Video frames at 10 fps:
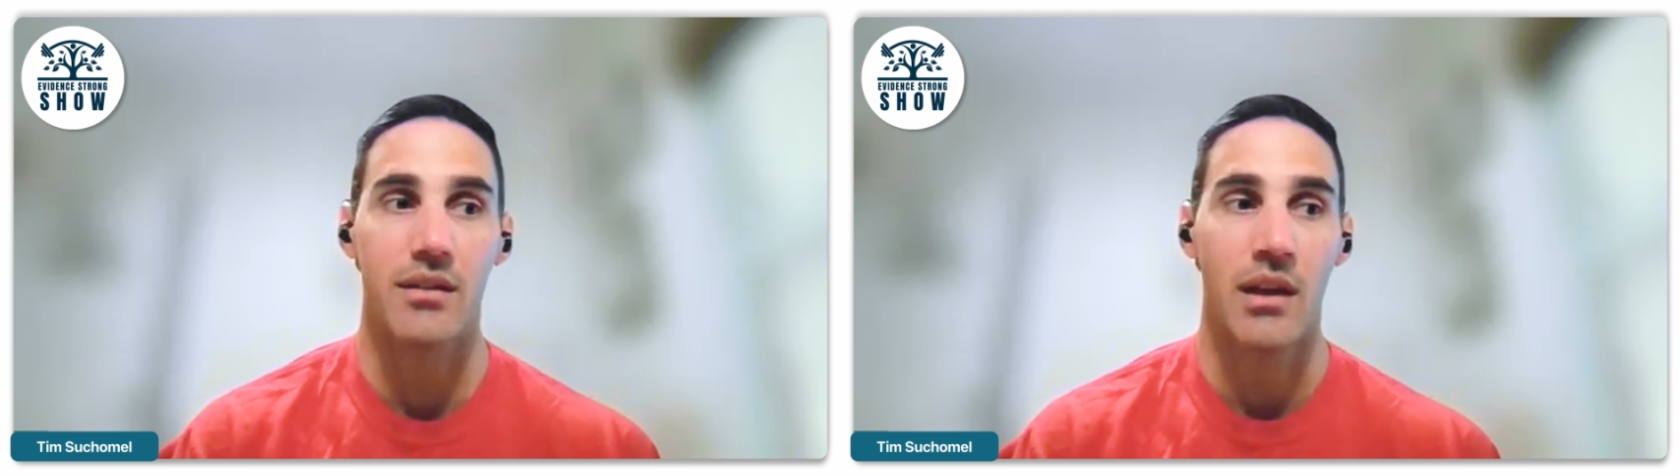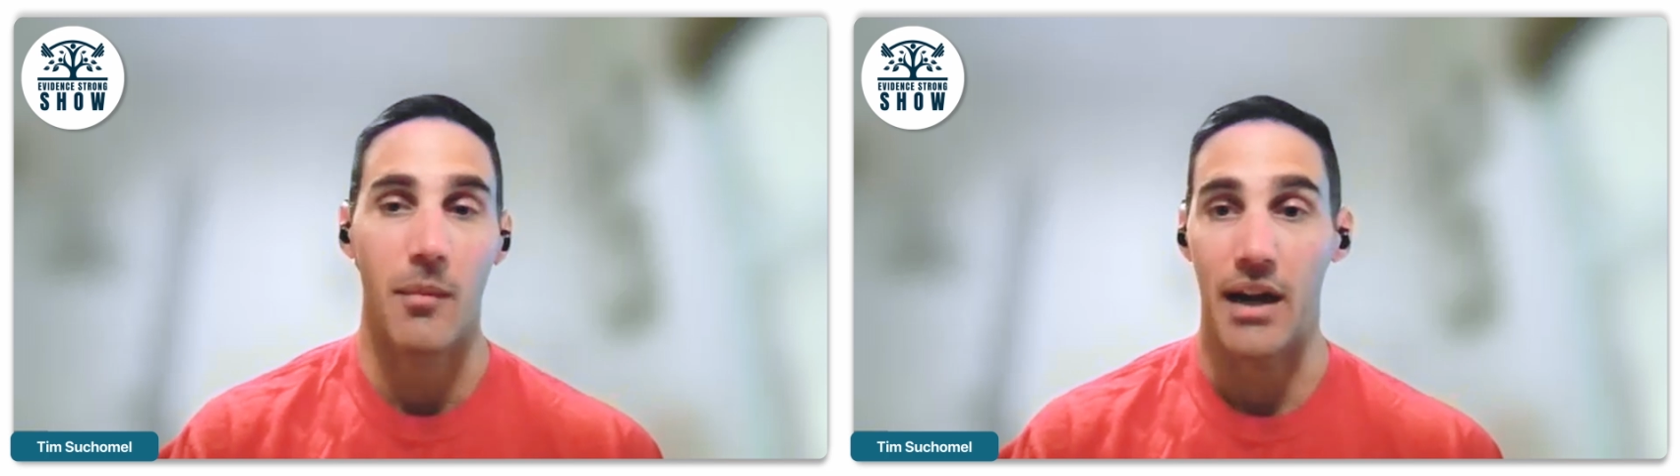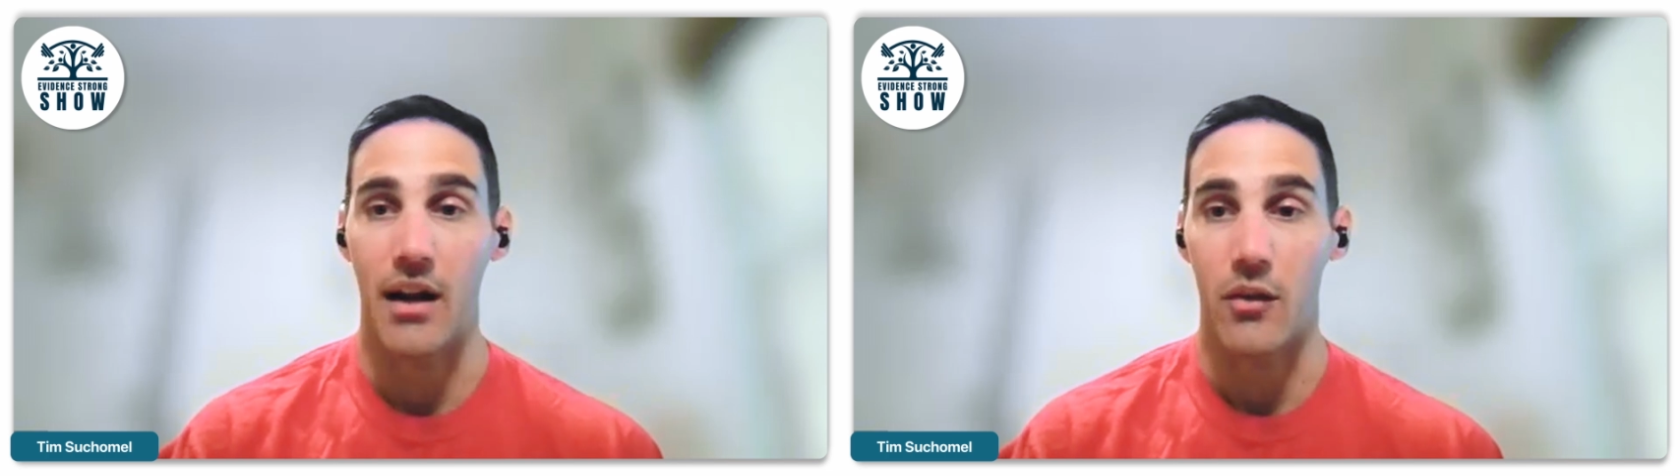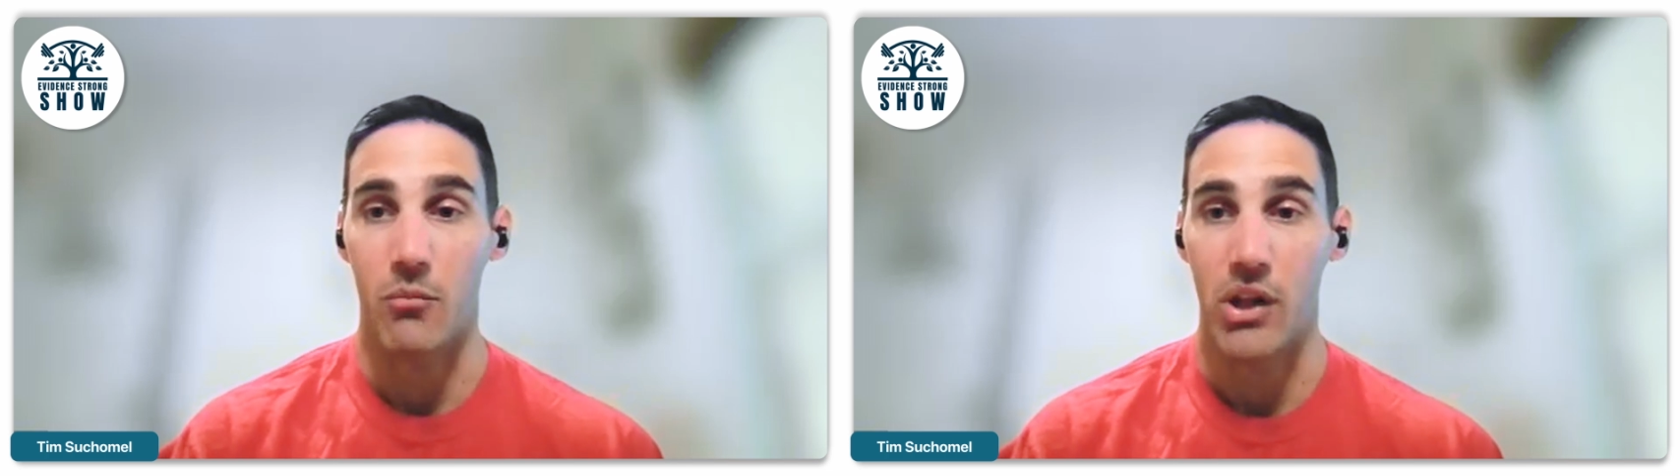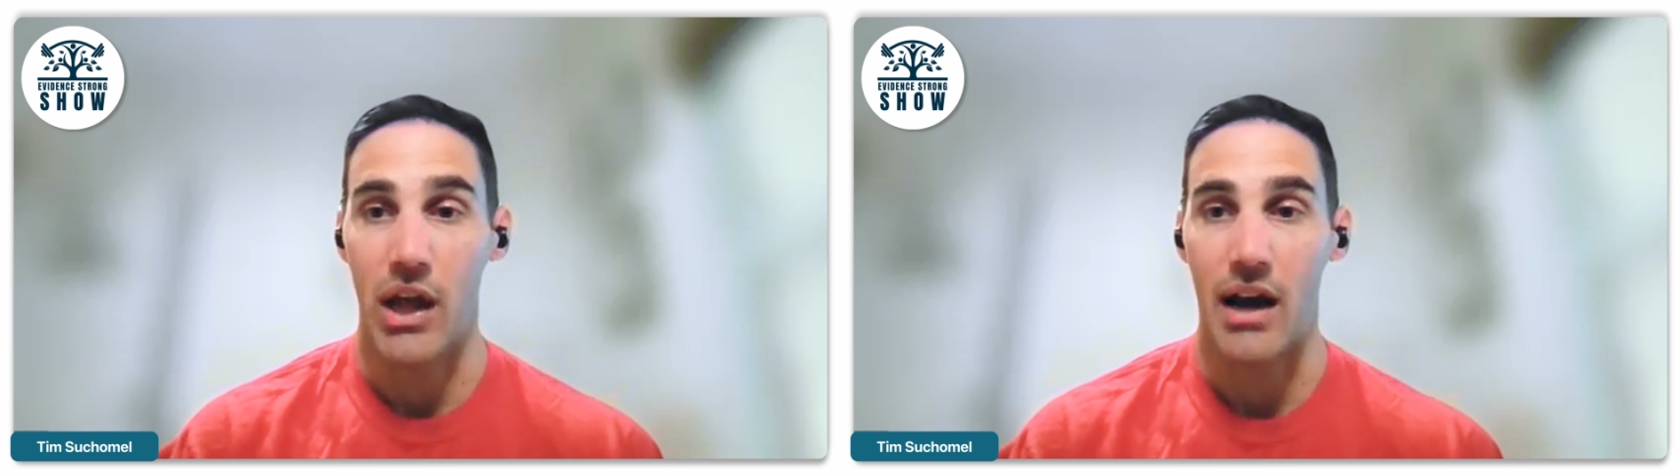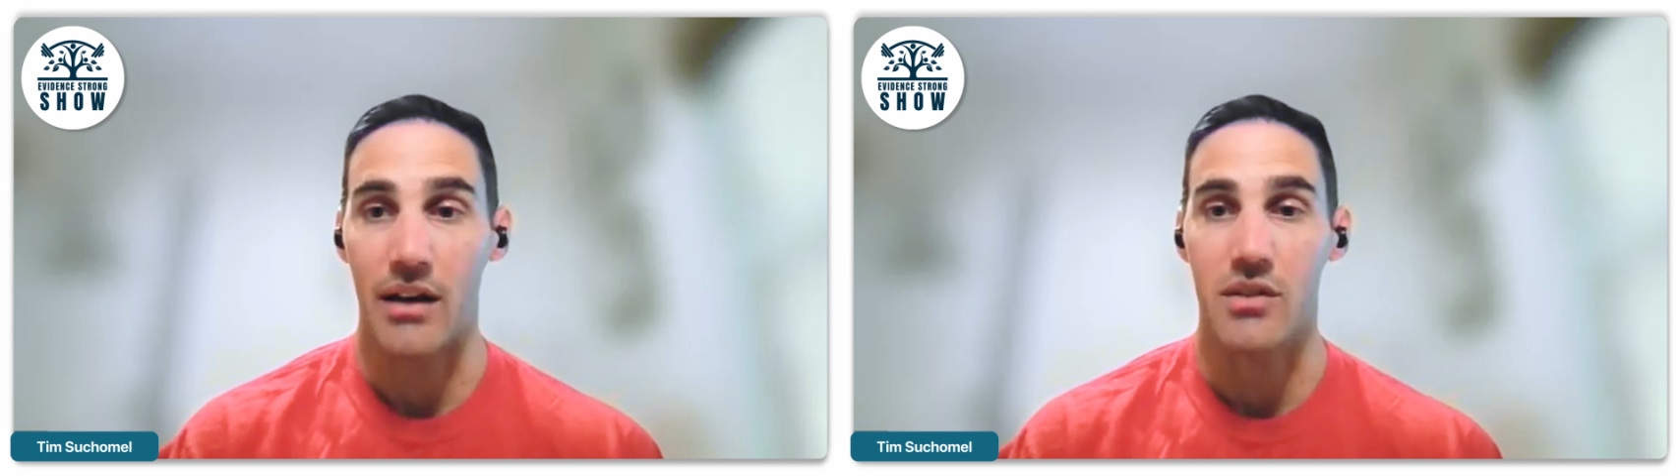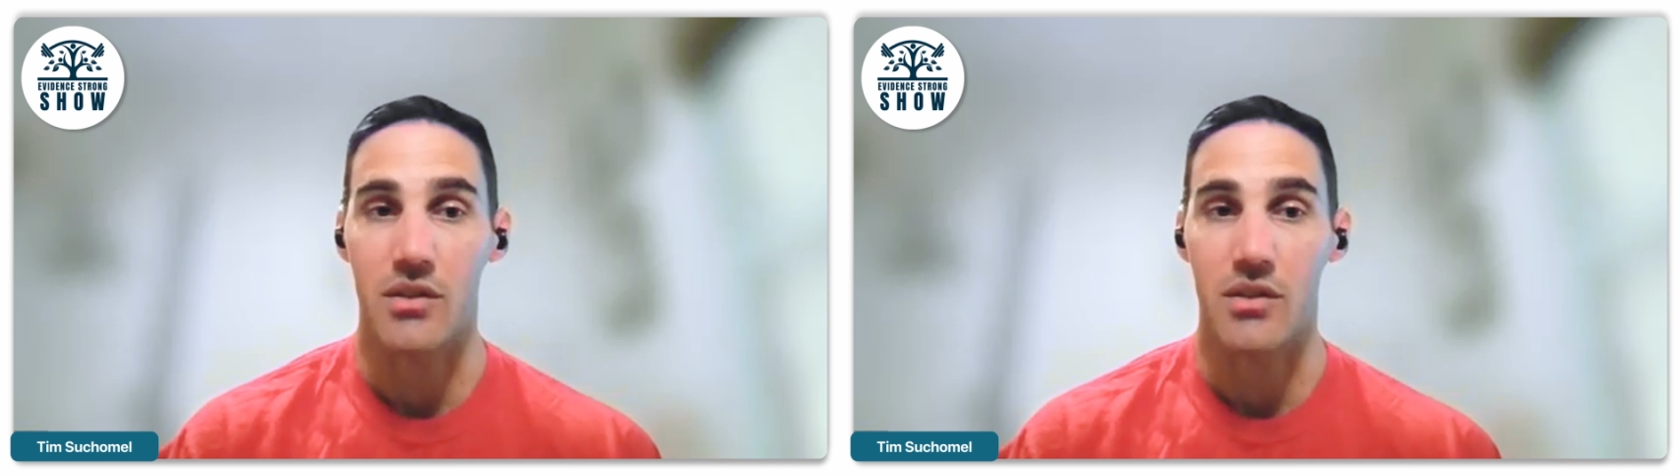coming out of the blocks and